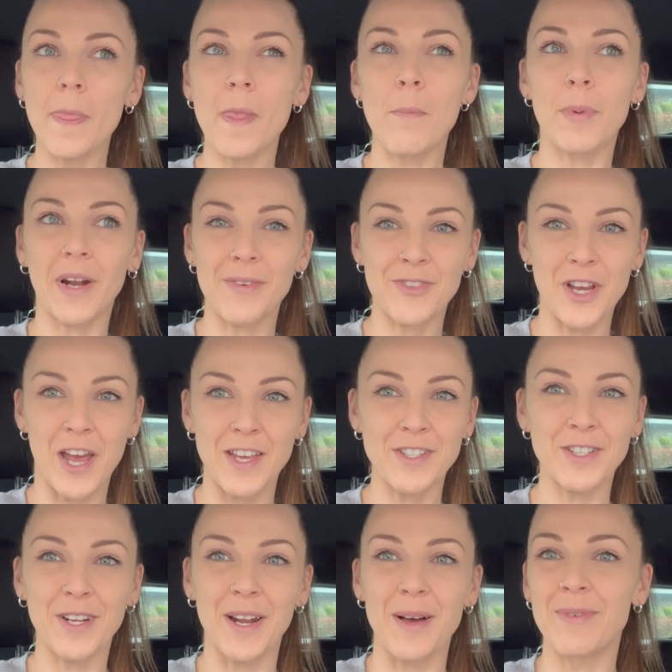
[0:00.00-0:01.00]
But I've
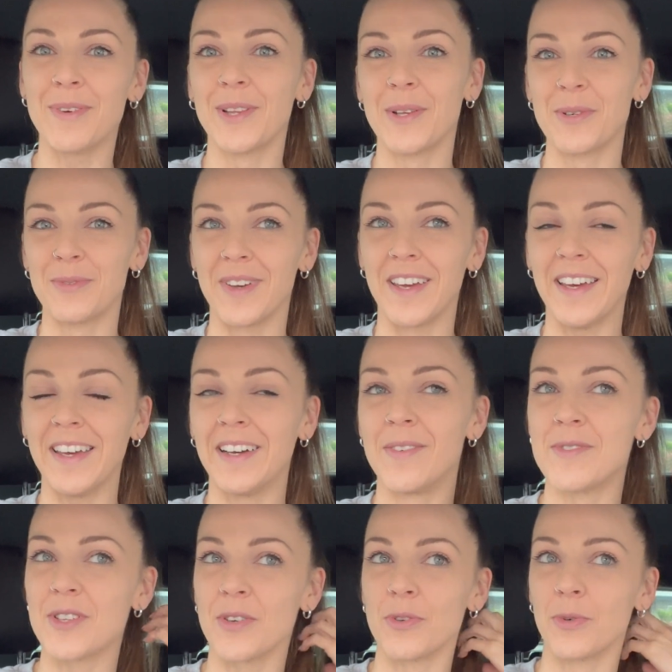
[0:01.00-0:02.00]
changed it up a little bit.
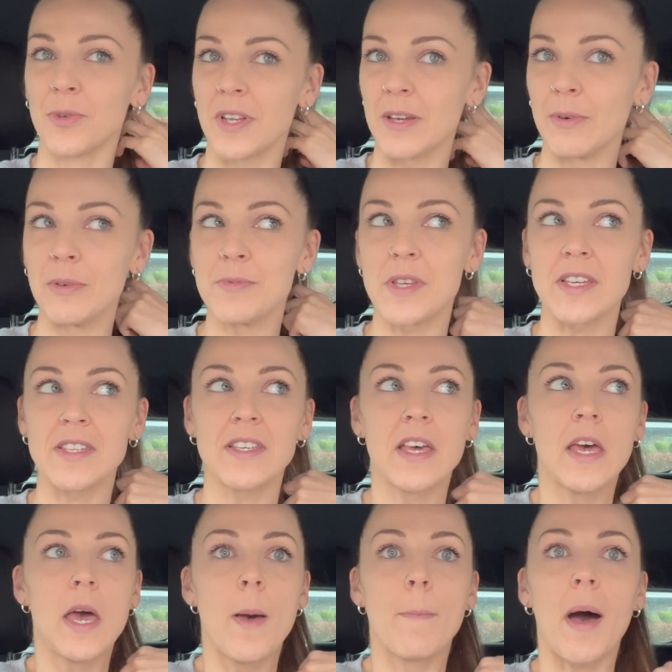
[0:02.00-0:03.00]
I'm so naughty, whoopsies.
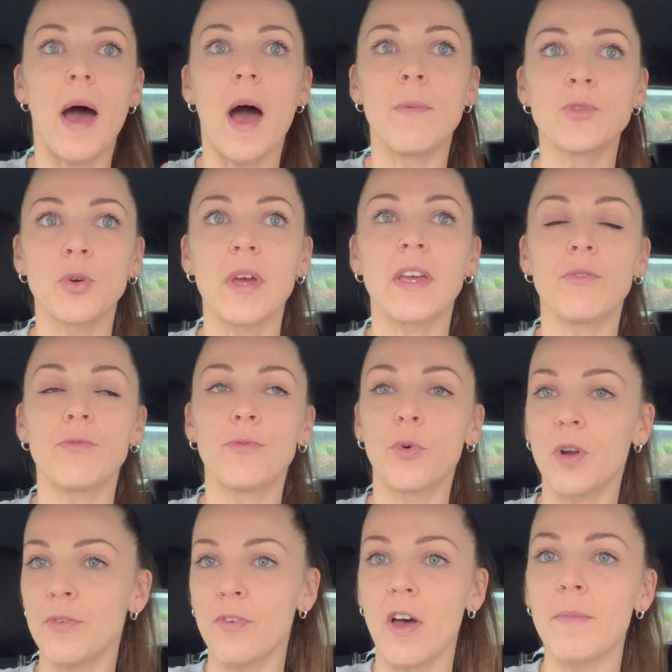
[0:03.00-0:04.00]
But I'm doing
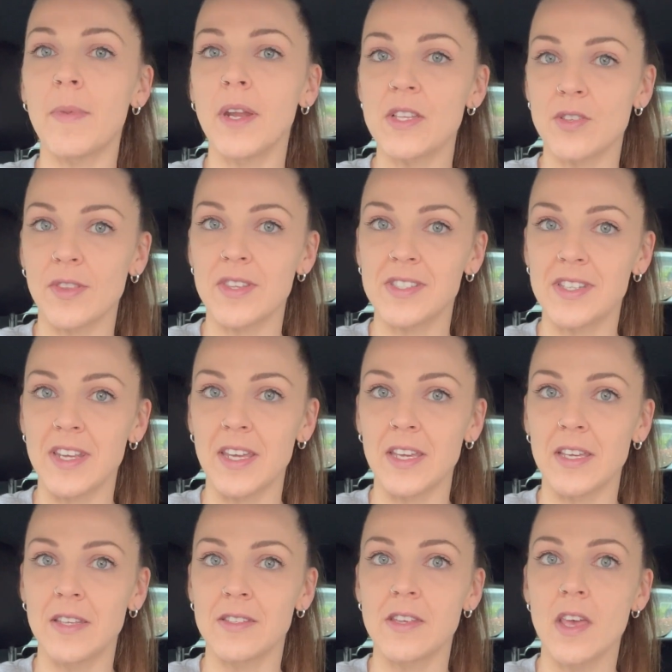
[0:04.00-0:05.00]
45 minutes on the
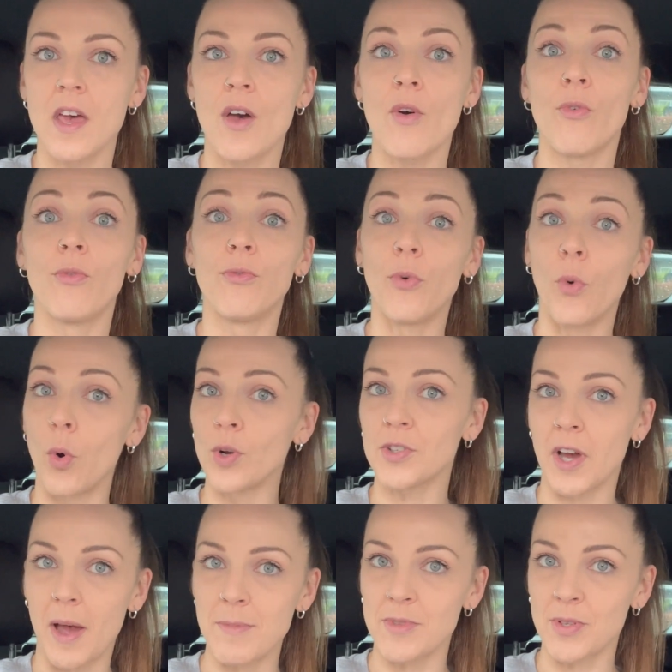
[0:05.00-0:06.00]
stairs 4
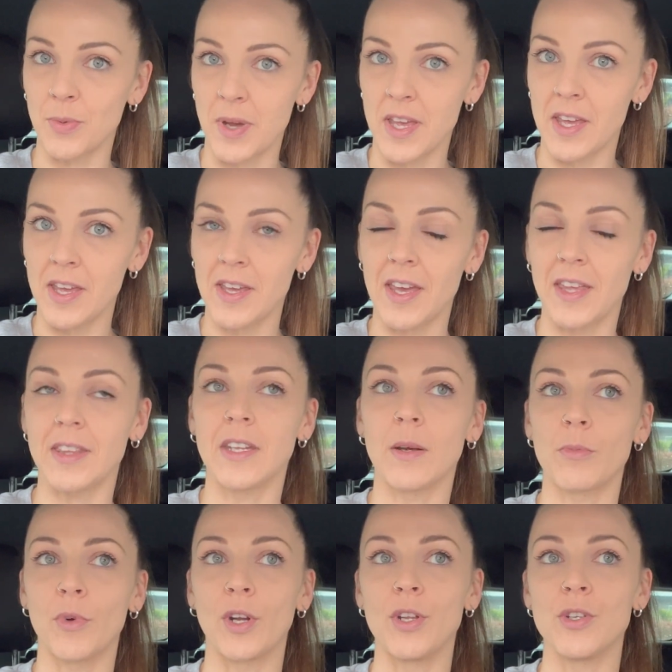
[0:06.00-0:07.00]
times a week. And then
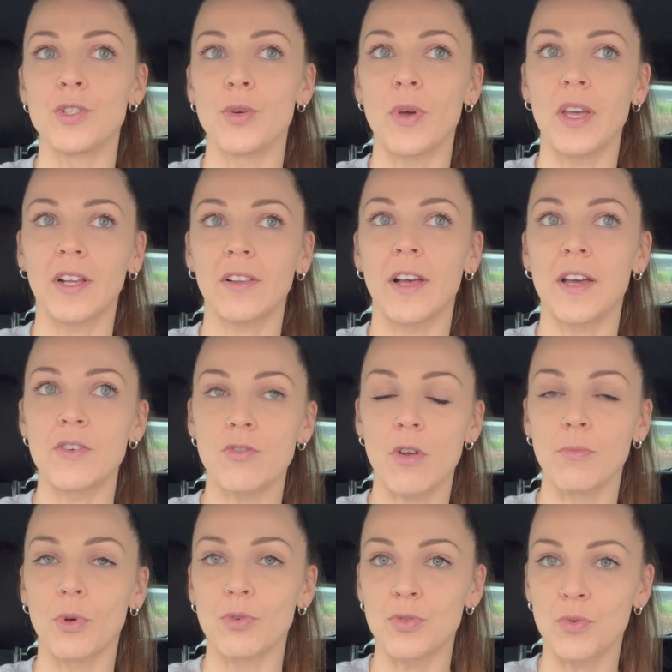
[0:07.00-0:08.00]
I'm going to do incline
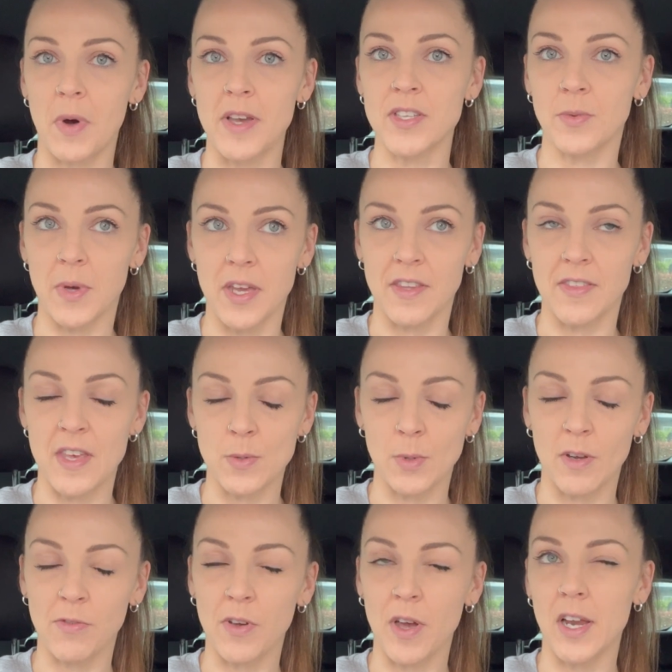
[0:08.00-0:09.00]
treadmill twice a week. And that's
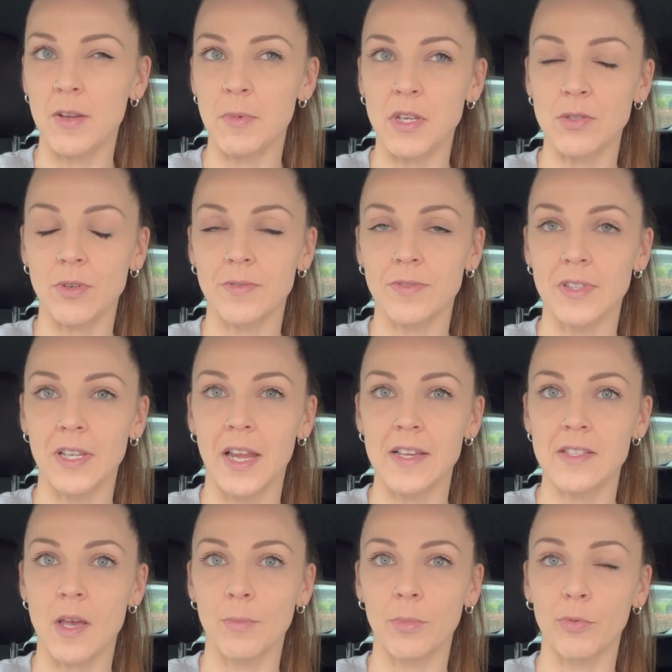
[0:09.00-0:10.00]
what I've kind of been doing for the
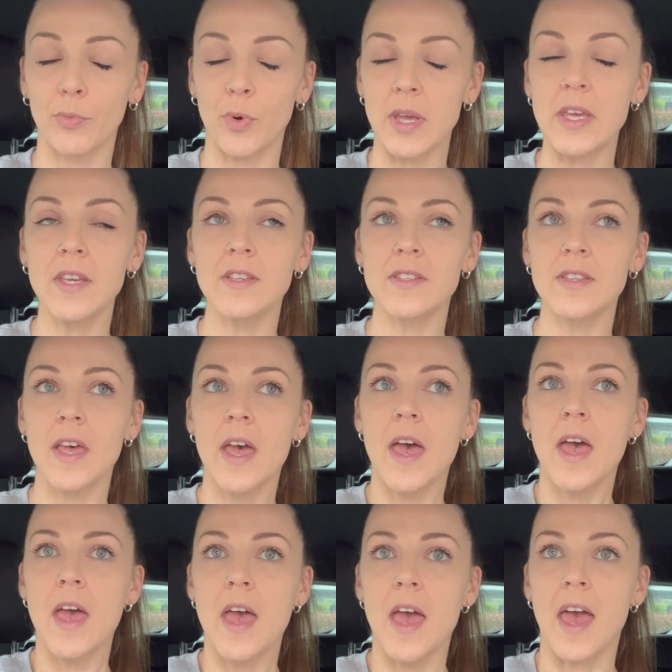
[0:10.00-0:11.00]
last couple of weeks.
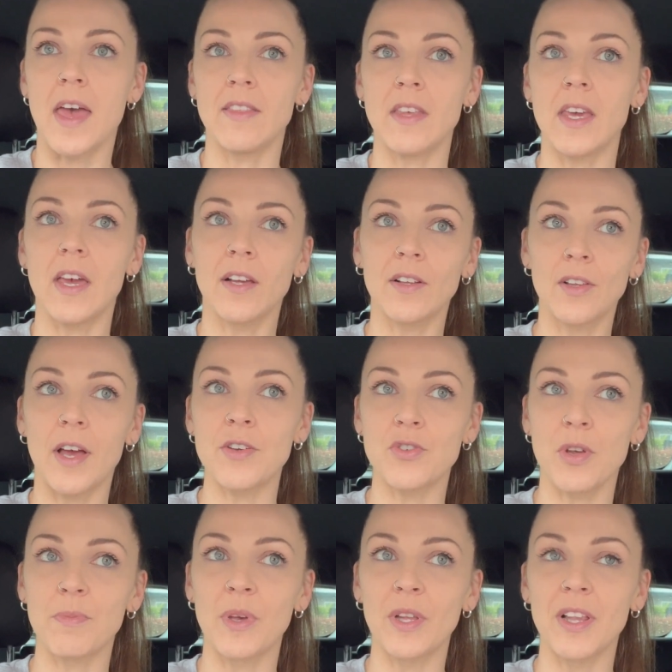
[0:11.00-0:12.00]
And the incline
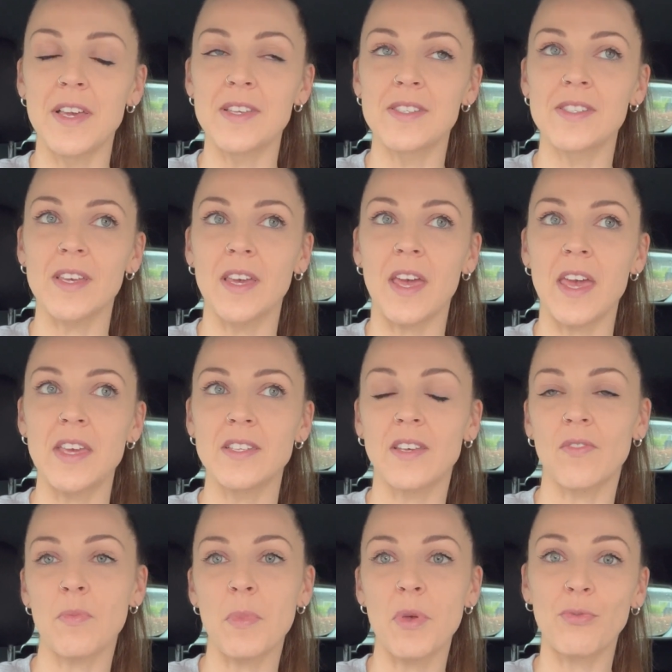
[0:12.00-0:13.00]
treadmill is, he's
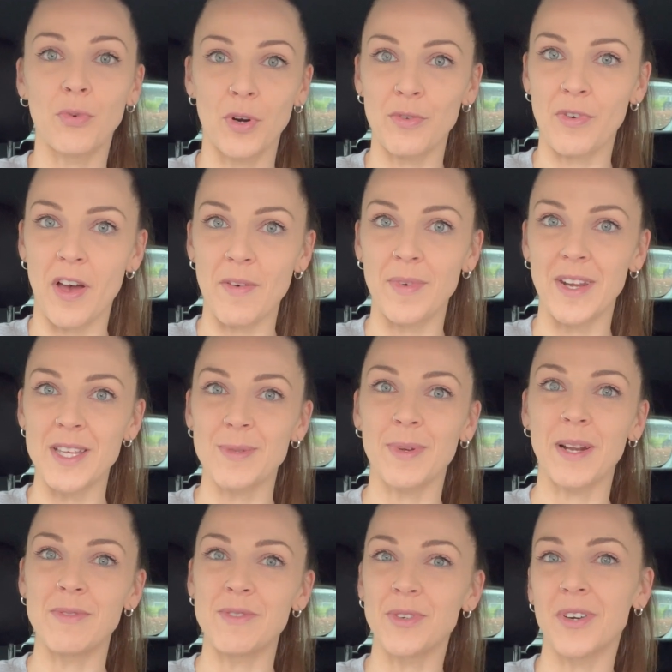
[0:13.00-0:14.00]
given me 45 minutes,
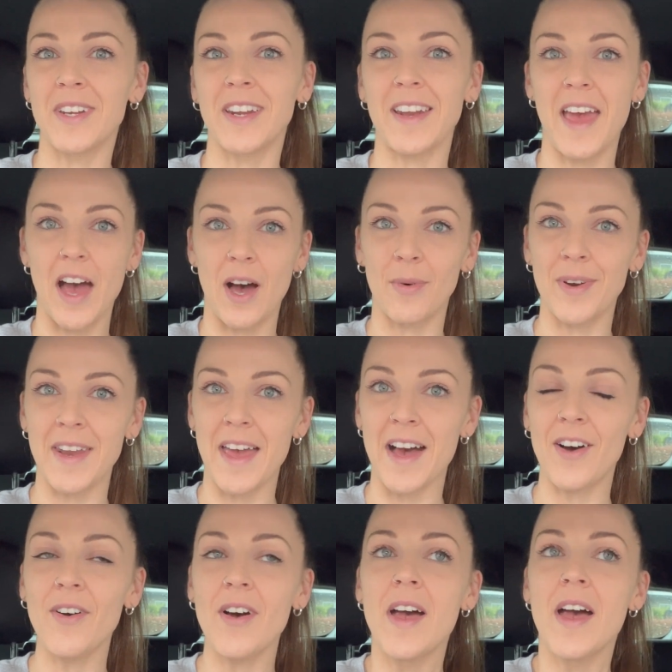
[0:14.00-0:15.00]
but I'm doing an hour now.